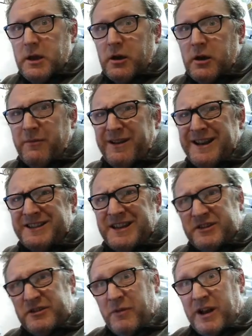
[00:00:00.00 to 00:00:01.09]
And let's get
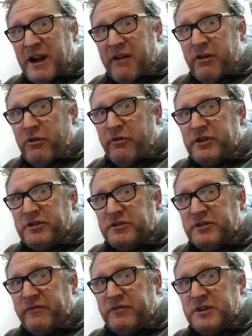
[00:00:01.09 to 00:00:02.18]
some clarity on this, because
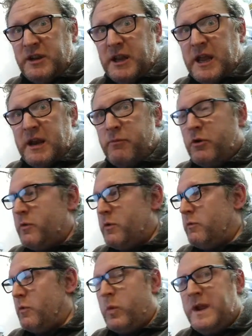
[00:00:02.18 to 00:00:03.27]
if it's going to get to the point where
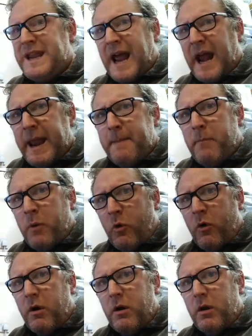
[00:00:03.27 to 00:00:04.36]
we can't
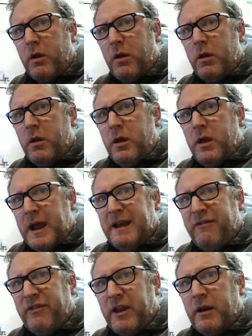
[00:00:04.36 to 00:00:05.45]
import
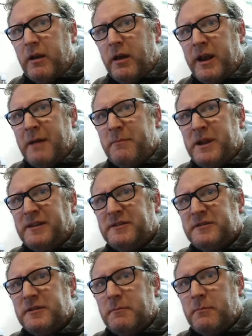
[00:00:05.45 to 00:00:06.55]
anything, that
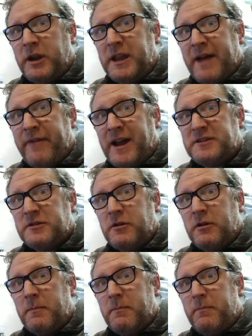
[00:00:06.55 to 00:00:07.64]
means Mike Gavac's got
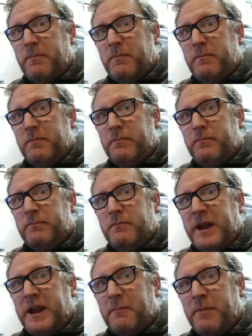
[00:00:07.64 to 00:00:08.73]
to
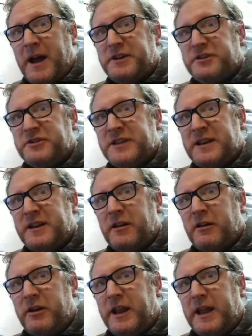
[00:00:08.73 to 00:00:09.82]
make a batch and send it to
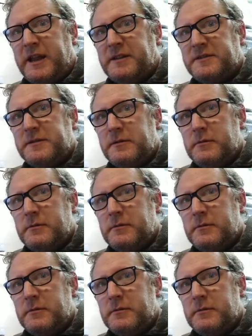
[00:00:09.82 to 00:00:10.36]
Heinnie Haynes.